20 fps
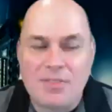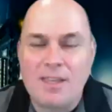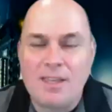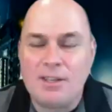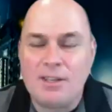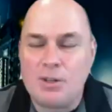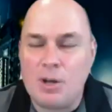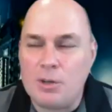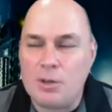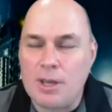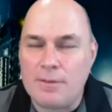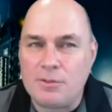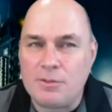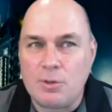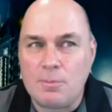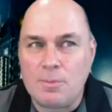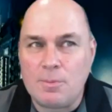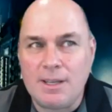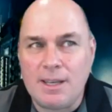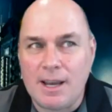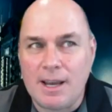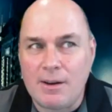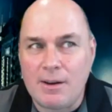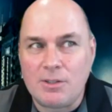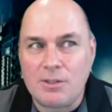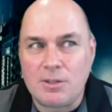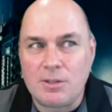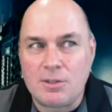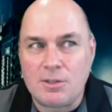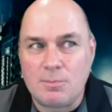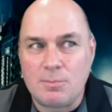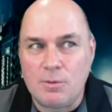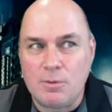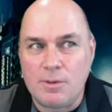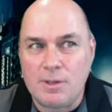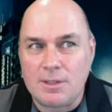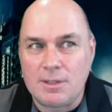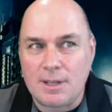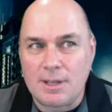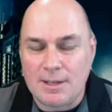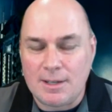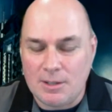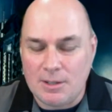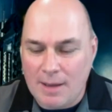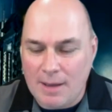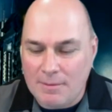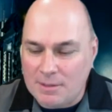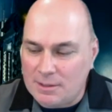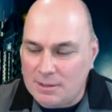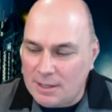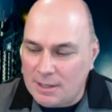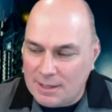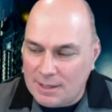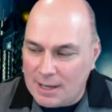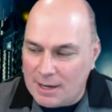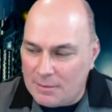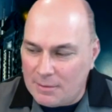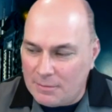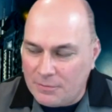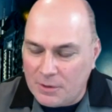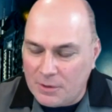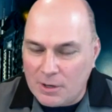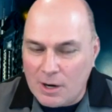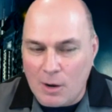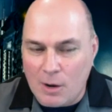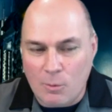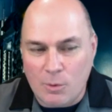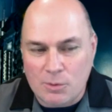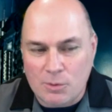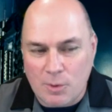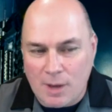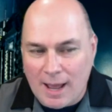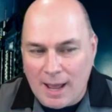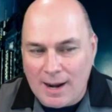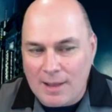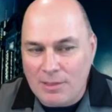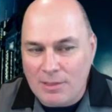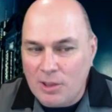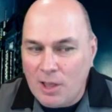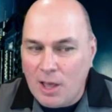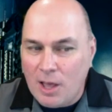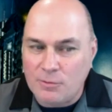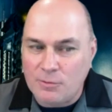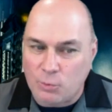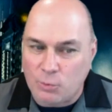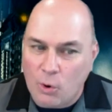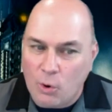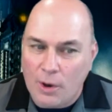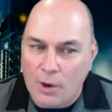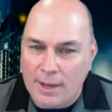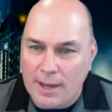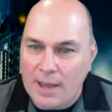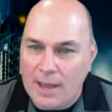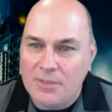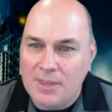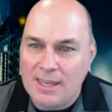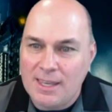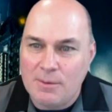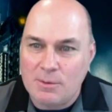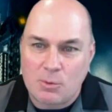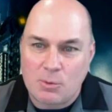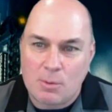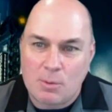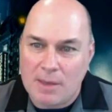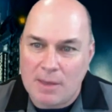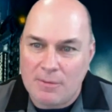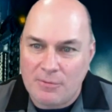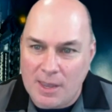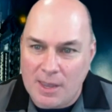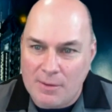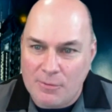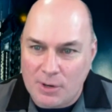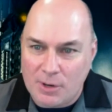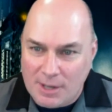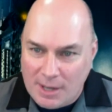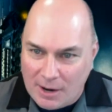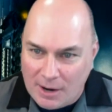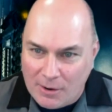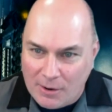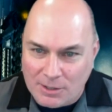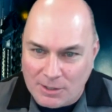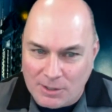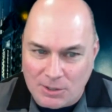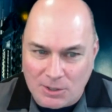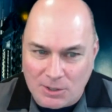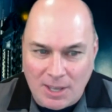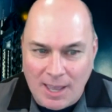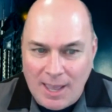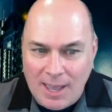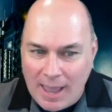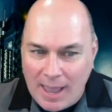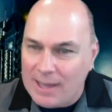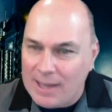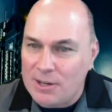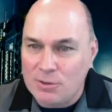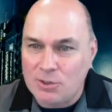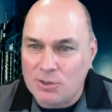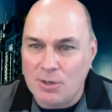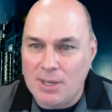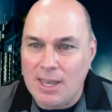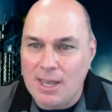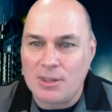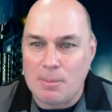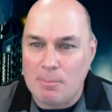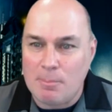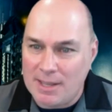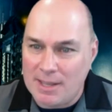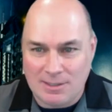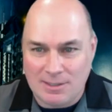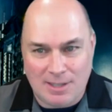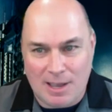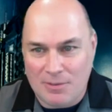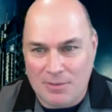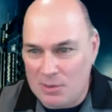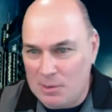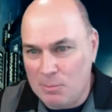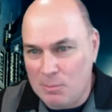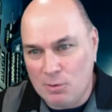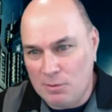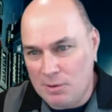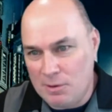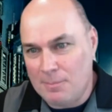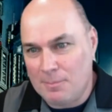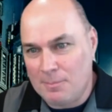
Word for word: you know you have so many characters in this movie, and you have to just kind of figure out which one. I loved Roy. I think he was one of my favorite characters, and also he had the best death in the movie.